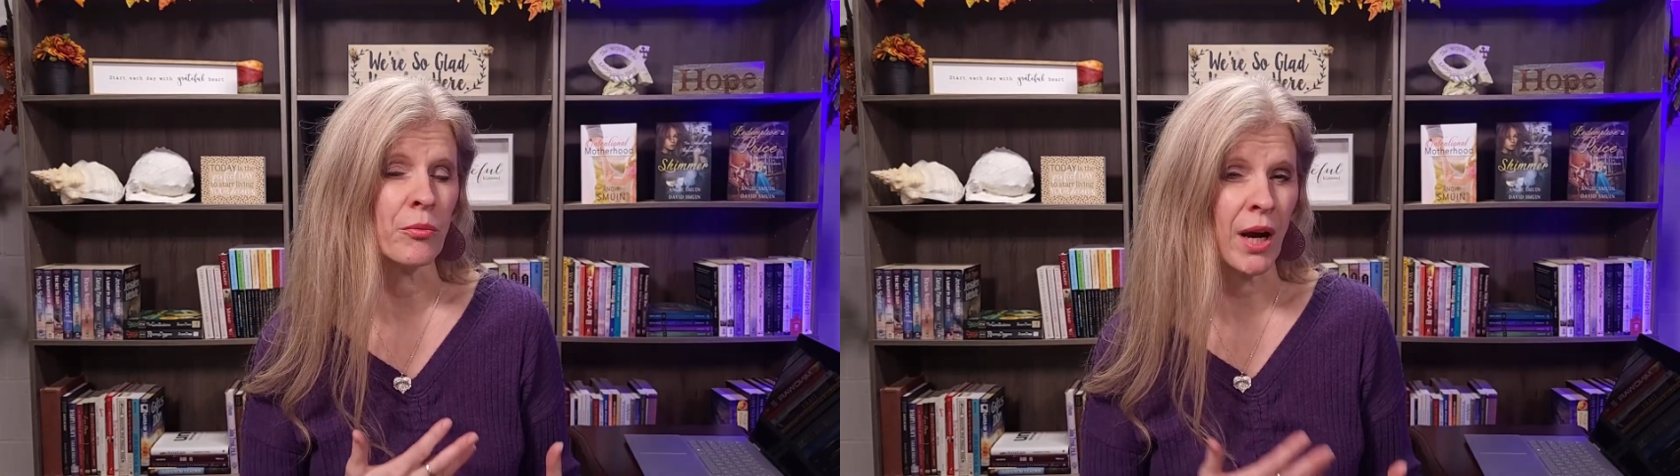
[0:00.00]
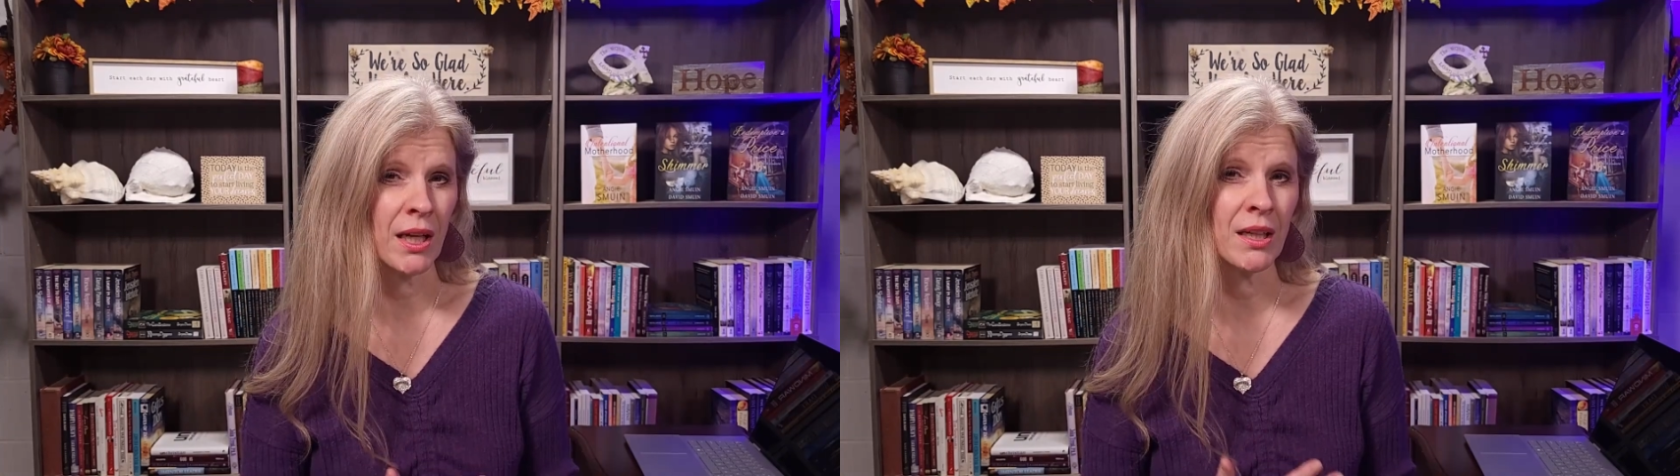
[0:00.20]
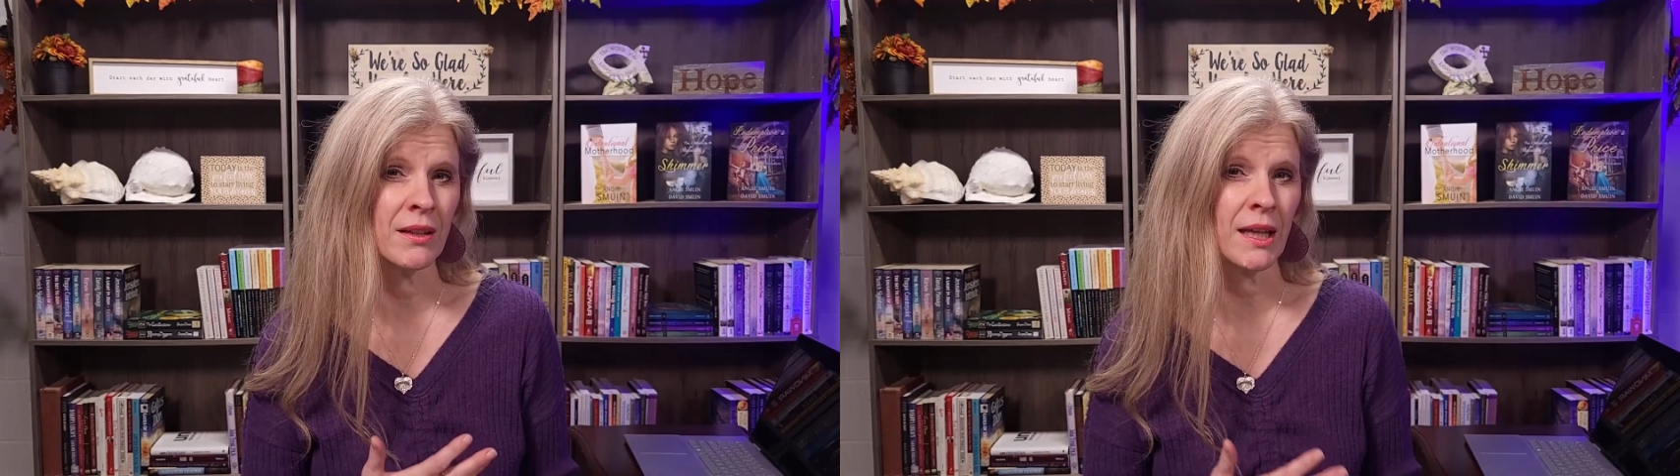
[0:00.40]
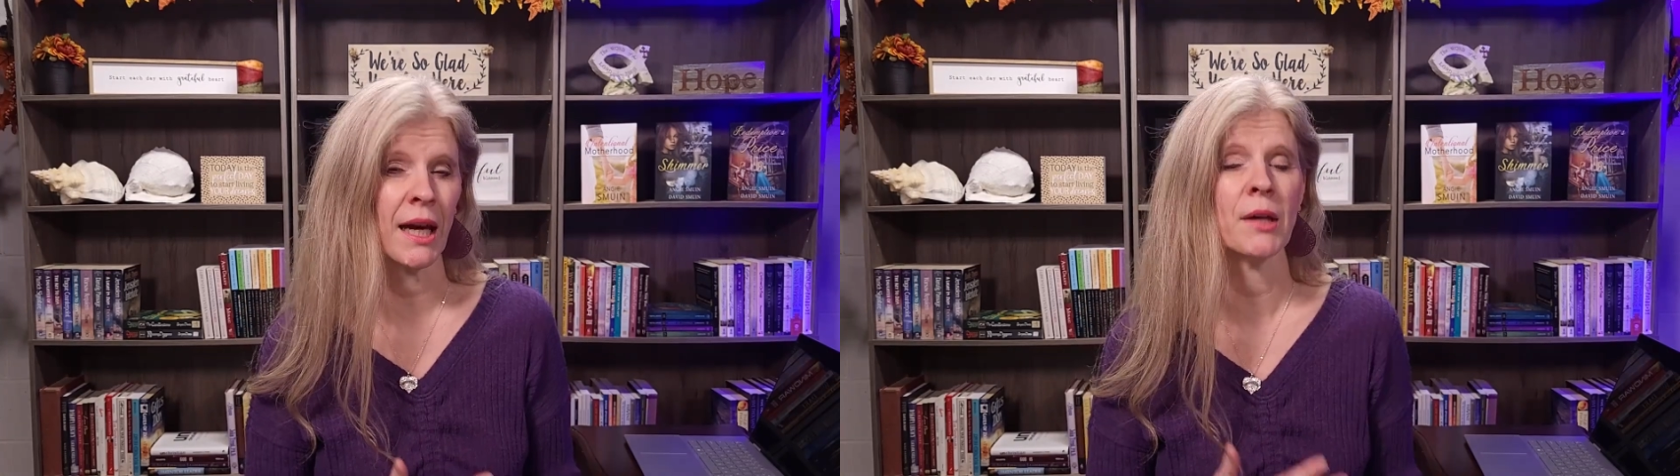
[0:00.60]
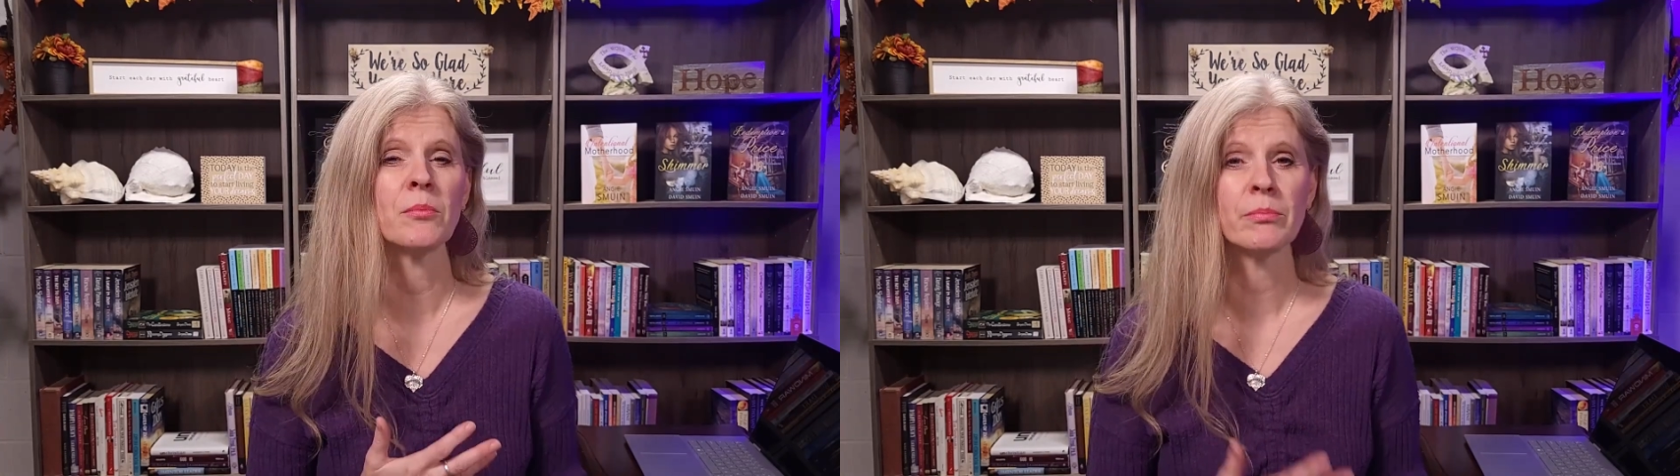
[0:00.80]
writing
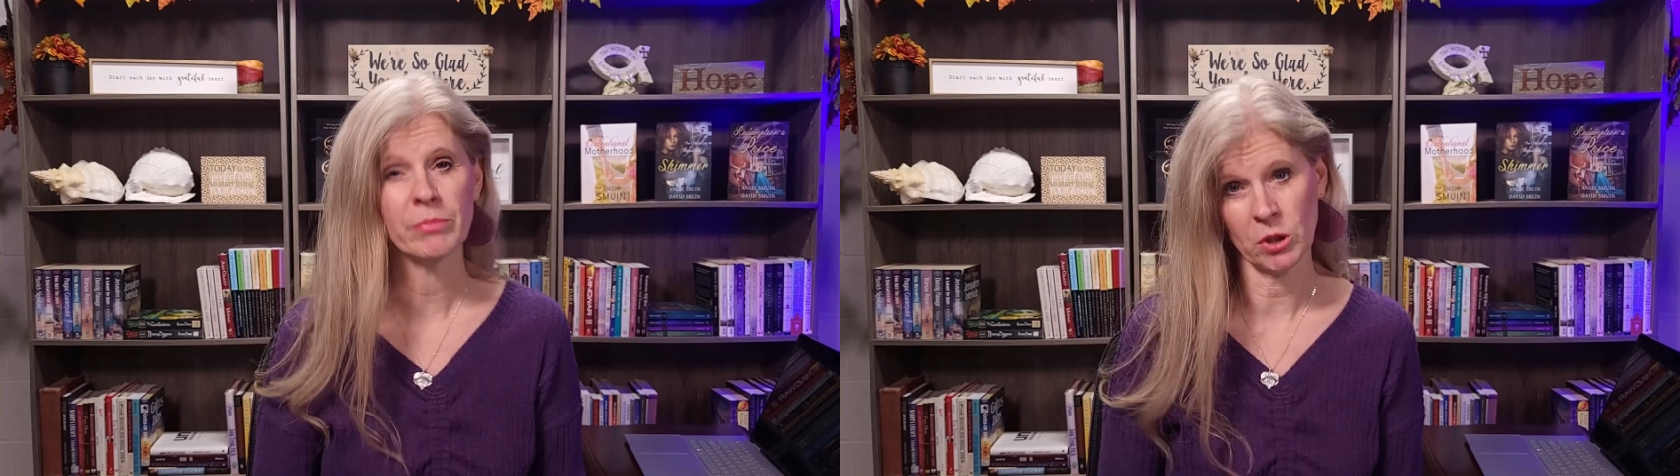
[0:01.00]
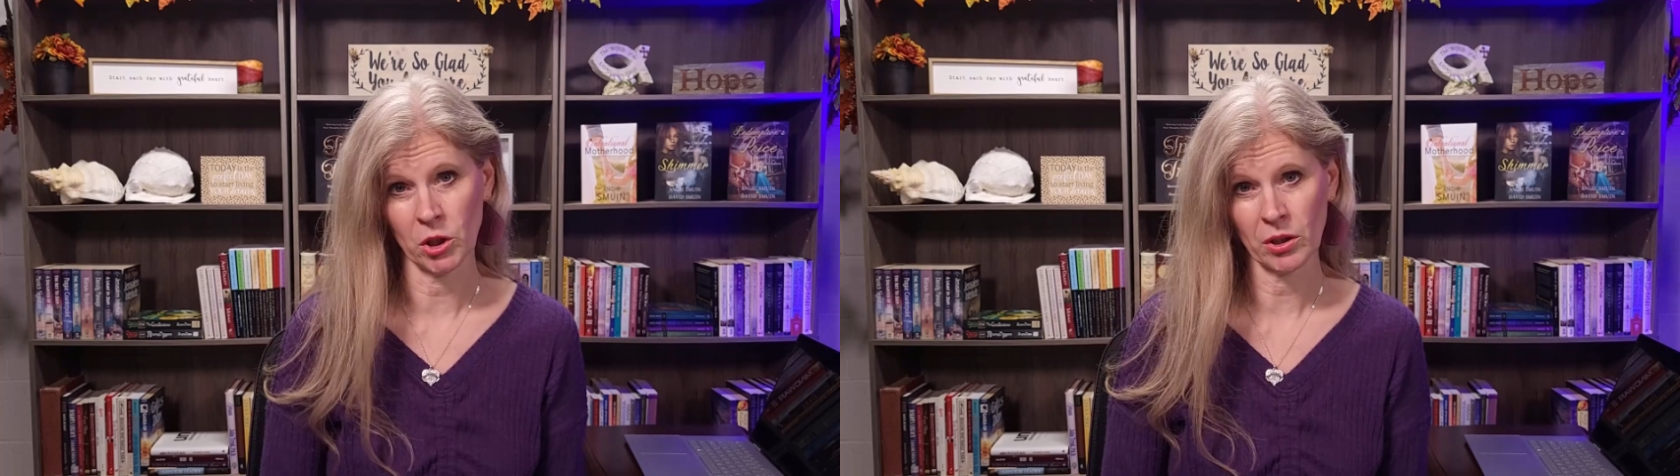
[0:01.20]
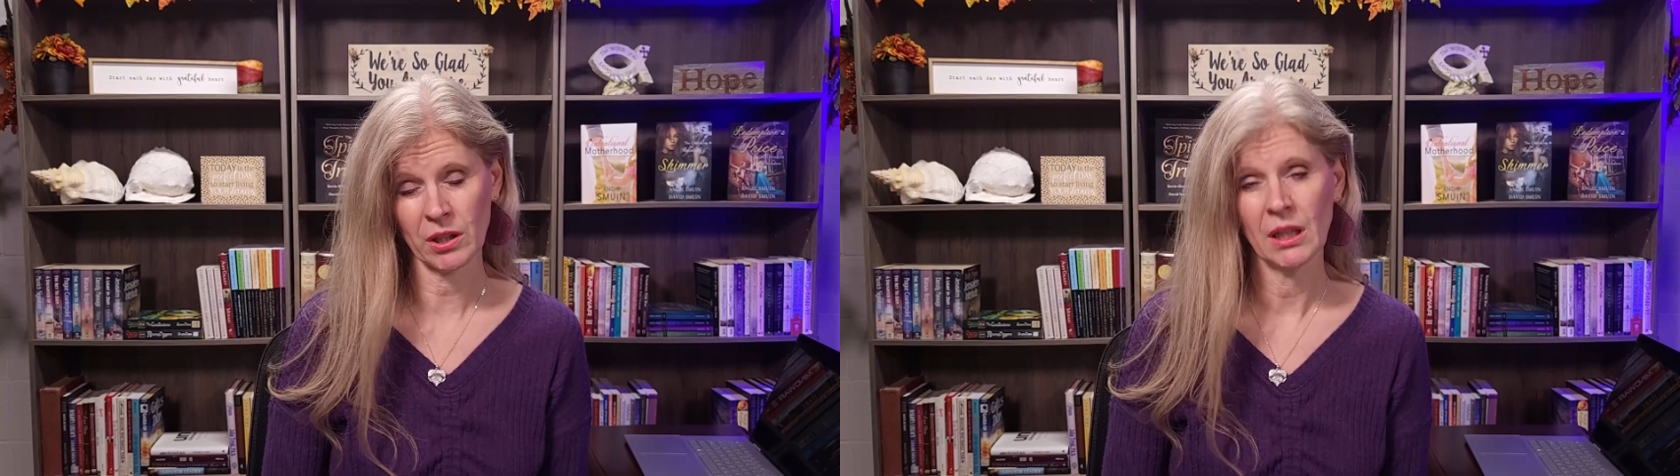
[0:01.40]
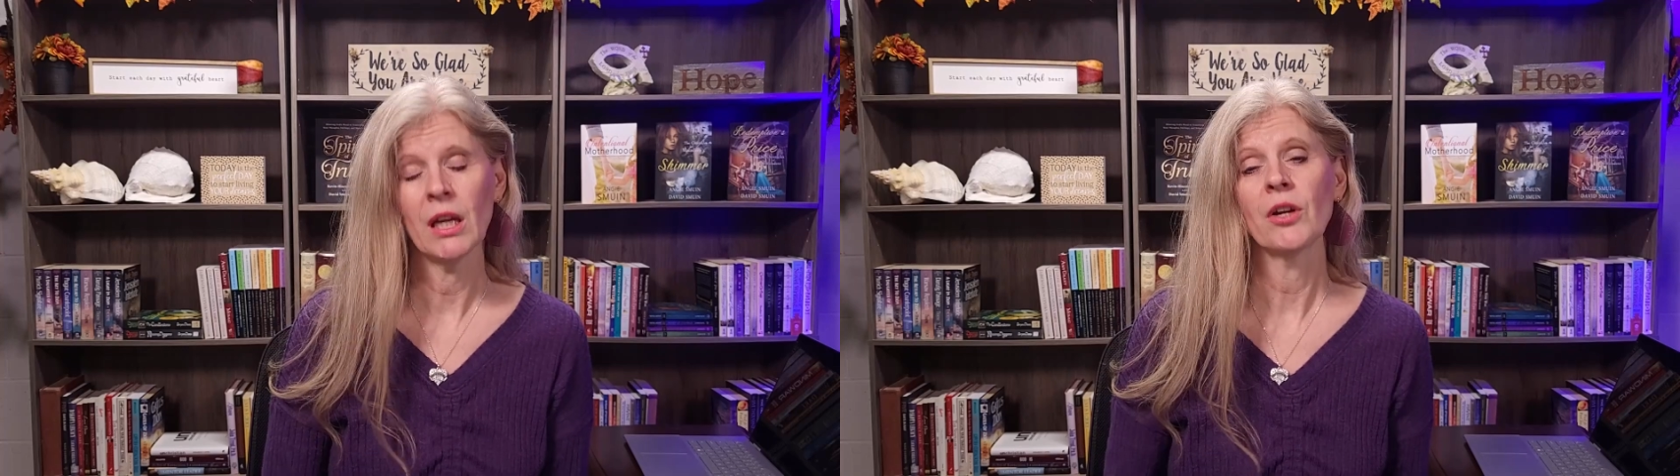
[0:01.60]
that book,